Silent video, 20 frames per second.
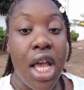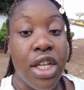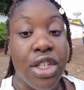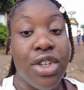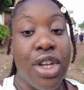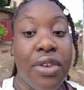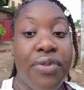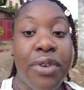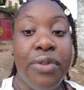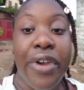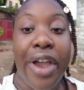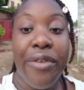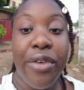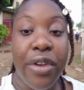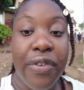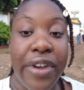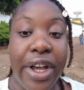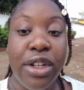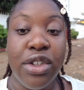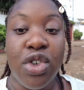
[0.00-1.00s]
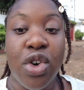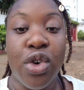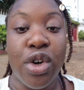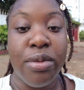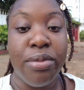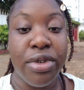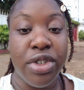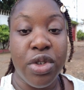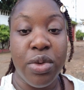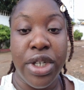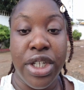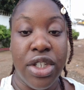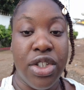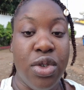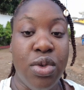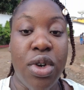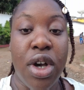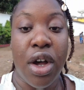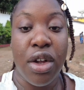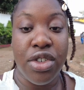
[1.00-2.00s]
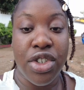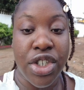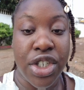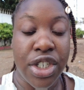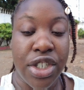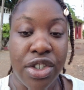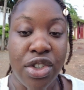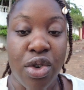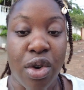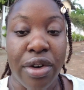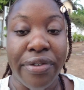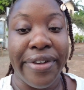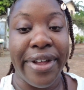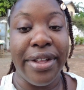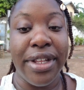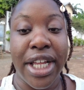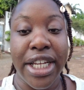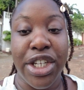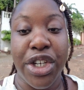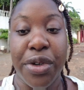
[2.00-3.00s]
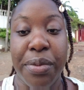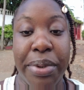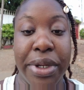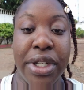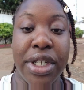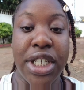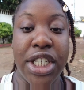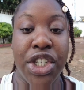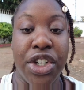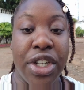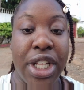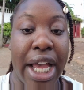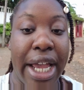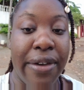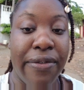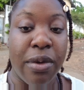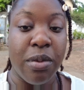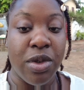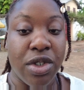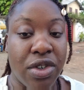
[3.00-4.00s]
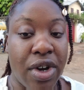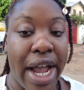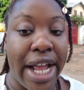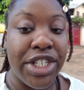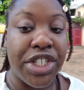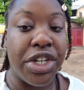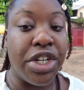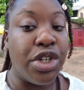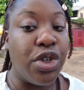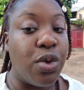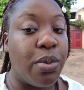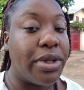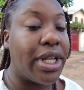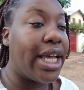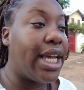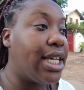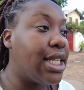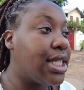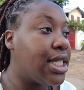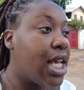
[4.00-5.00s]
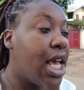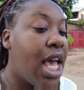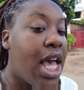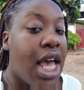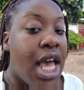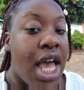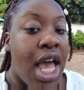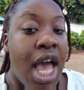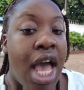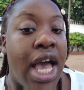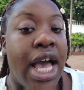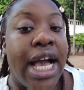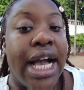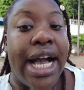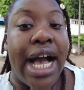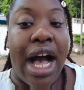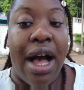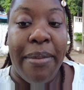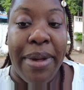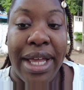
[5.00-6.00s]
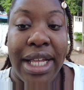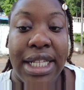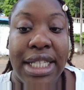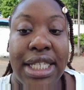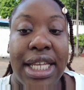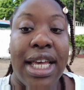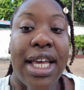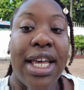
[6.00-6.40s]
So if you've ever felt torn between two cultures or felt like you're building your life from scratch in a new place, comment,